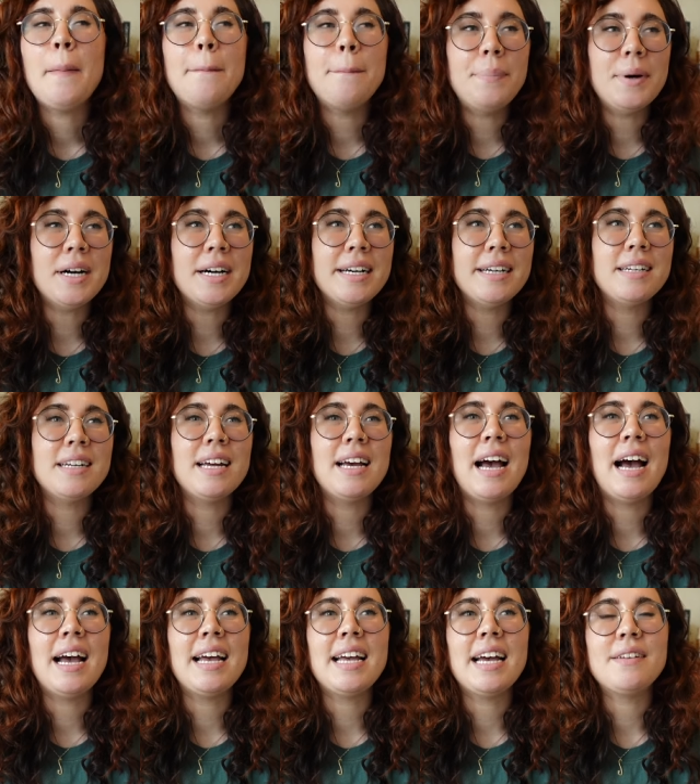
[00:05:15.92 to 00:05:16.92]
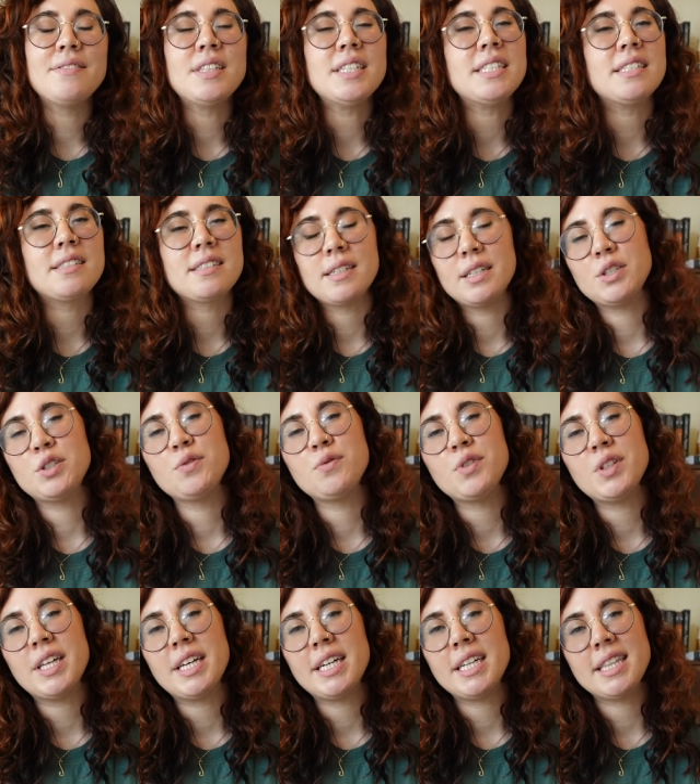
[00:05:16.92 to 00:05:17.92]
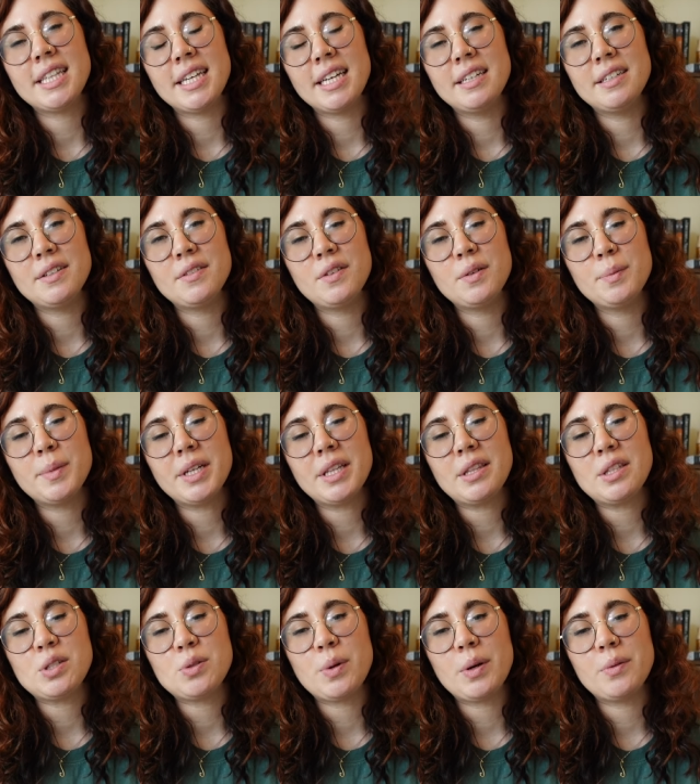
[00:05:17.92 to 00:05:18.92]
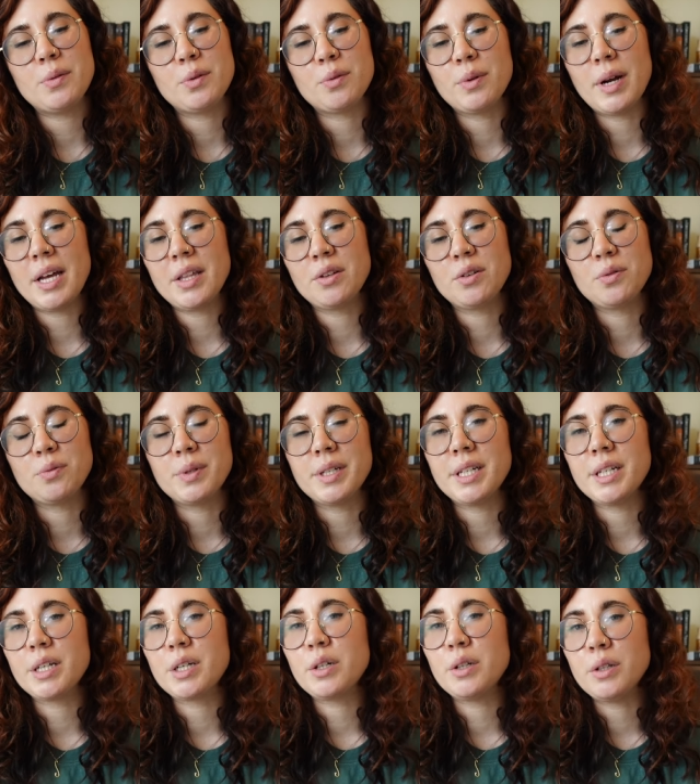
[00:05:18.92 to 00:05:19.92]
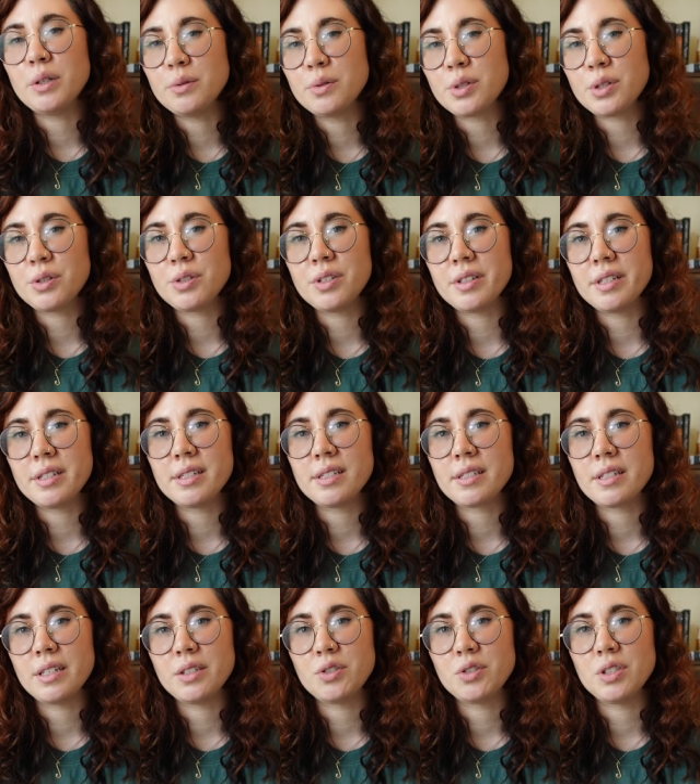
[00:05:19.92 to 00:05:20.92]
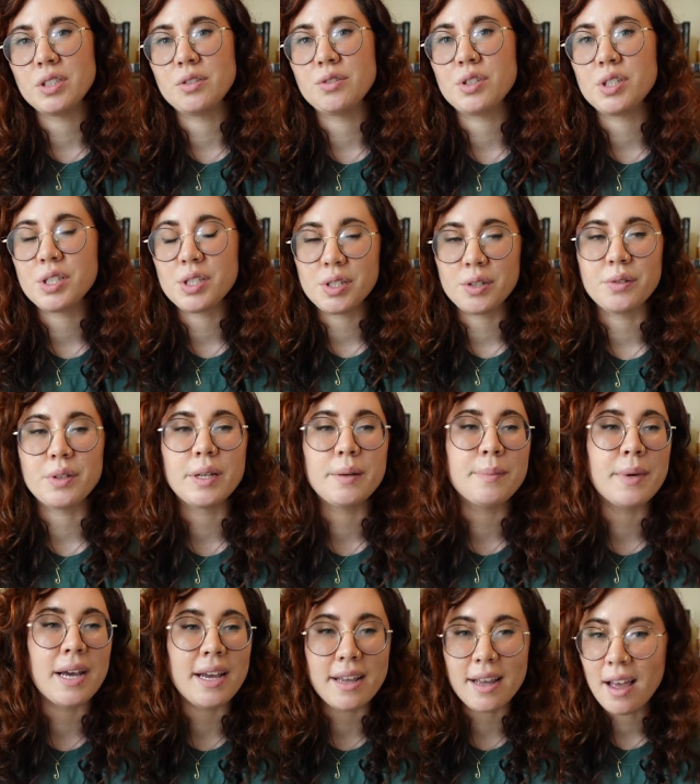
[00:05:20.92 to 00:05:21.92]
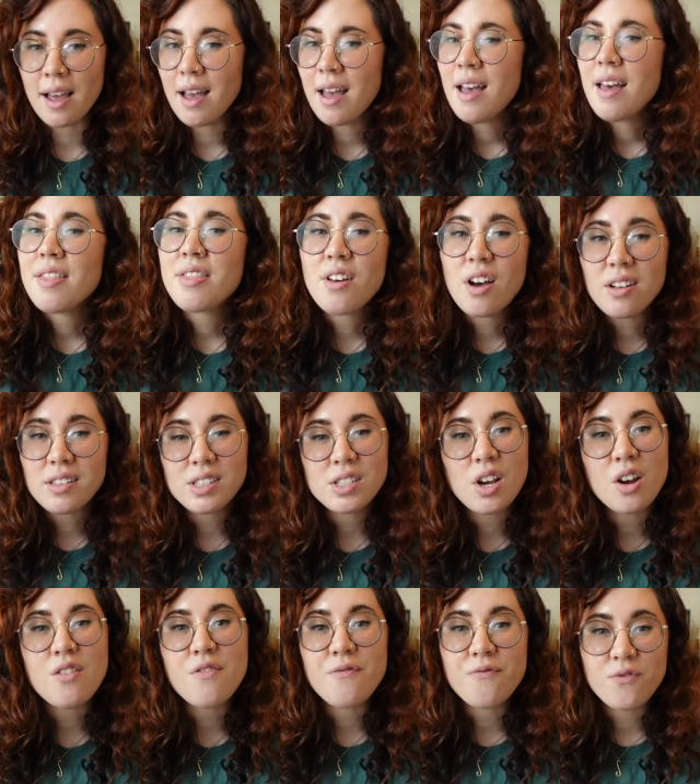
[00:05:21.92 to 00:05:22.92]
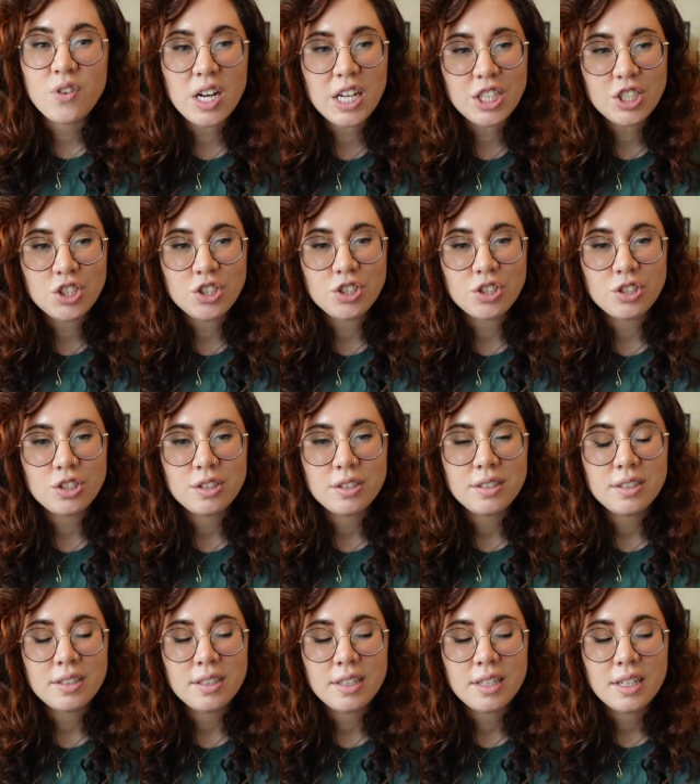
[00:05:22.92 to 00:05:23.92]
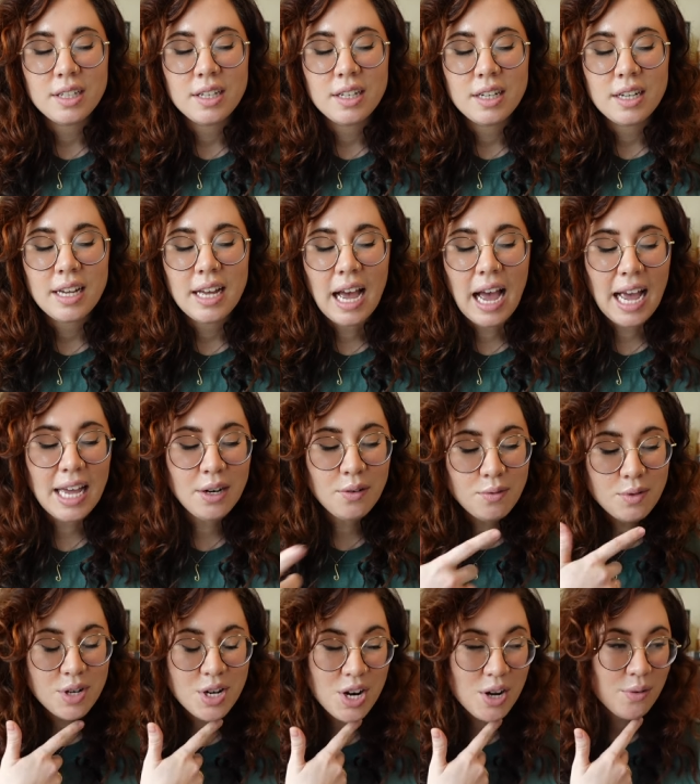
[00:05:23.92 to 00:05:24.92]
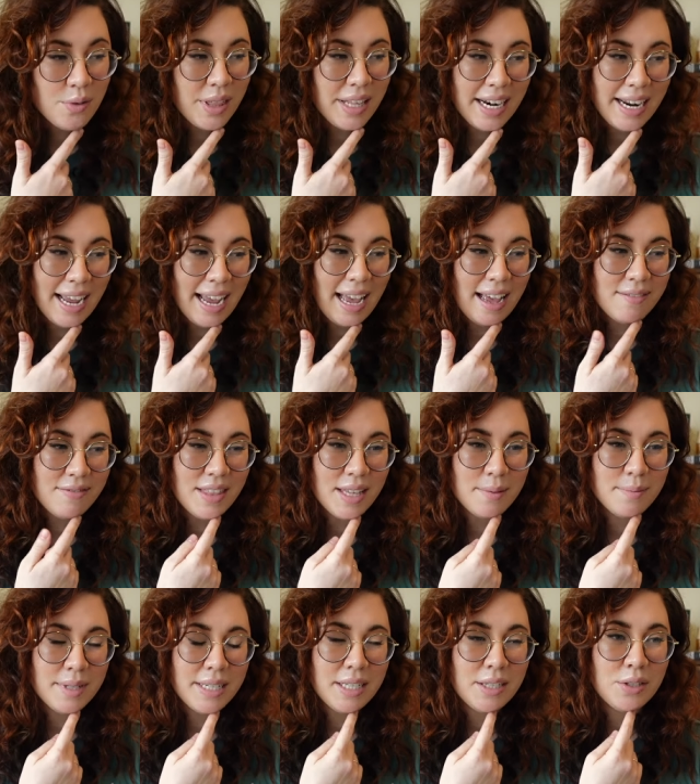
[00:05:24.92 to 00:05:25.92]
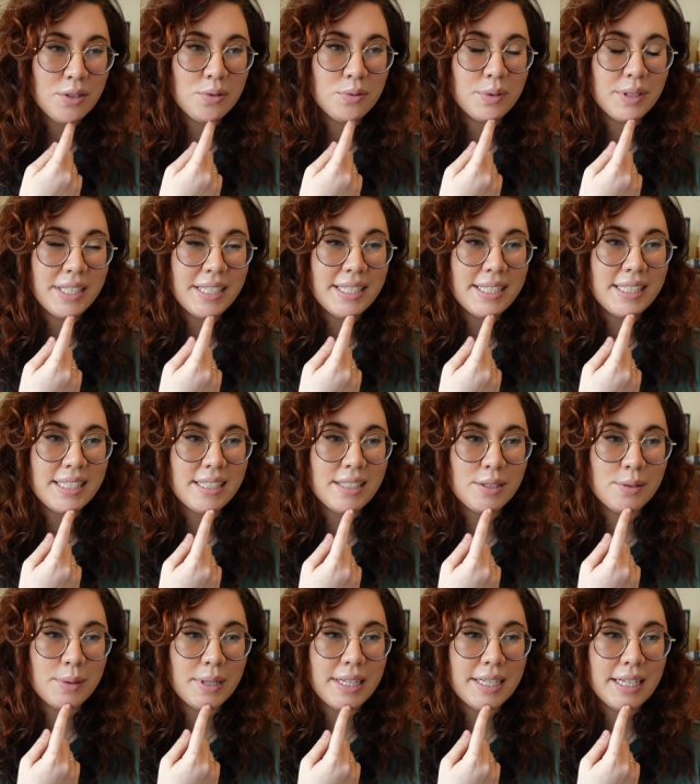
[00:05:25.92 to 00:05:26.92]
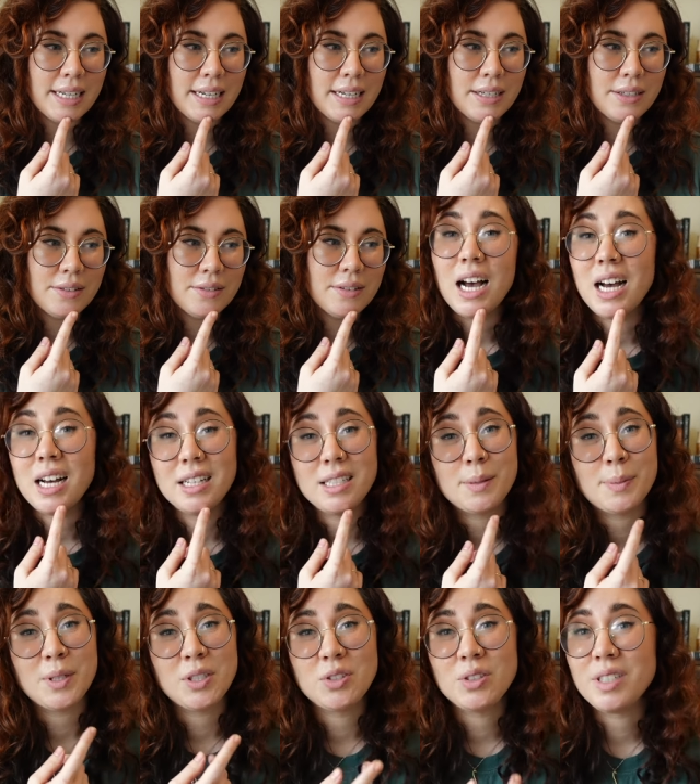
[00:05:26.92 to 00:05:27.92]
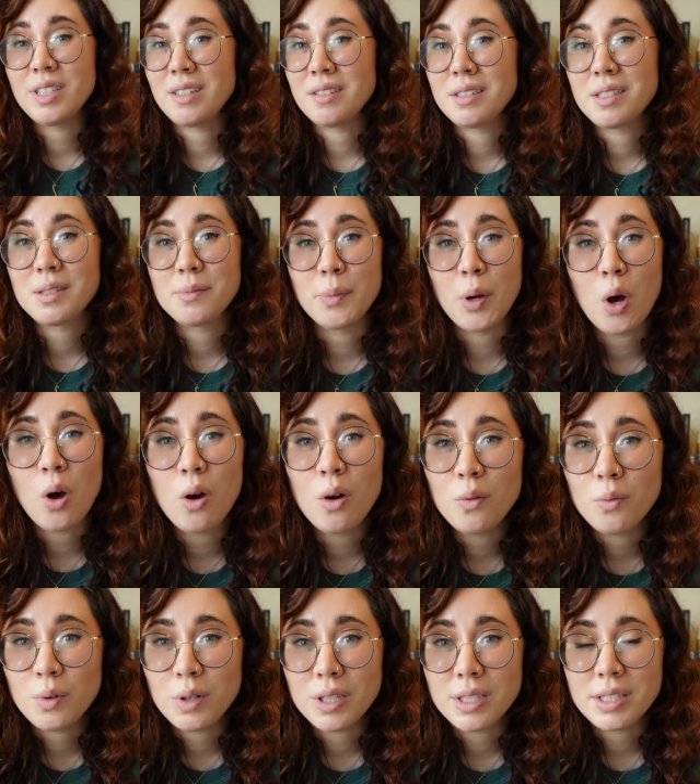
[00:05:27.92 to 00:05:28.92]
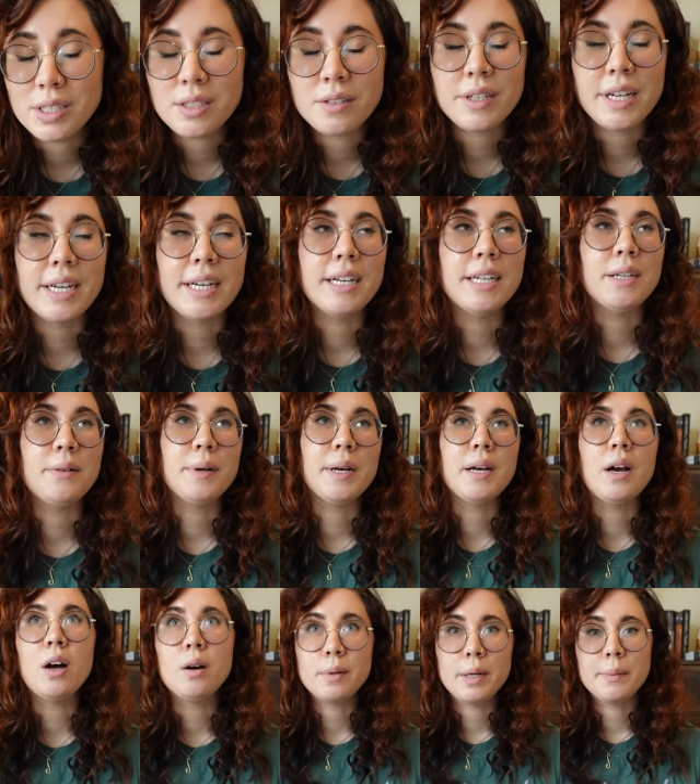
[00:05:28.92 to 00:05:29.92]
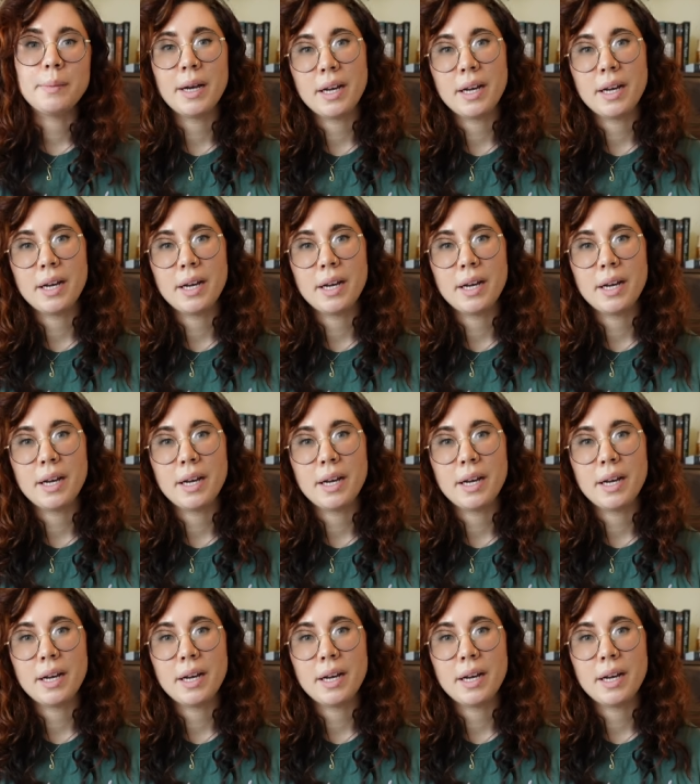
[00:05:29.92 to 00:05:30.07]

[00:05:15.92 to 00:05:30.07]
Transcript: but I have the discussion for that at the end of the month, so I would rather read it closer to the discussion just so that my thoughts are fresh. I don't know that I have that many new releases right now, especially not small ones. Okay, anyway, I'll be right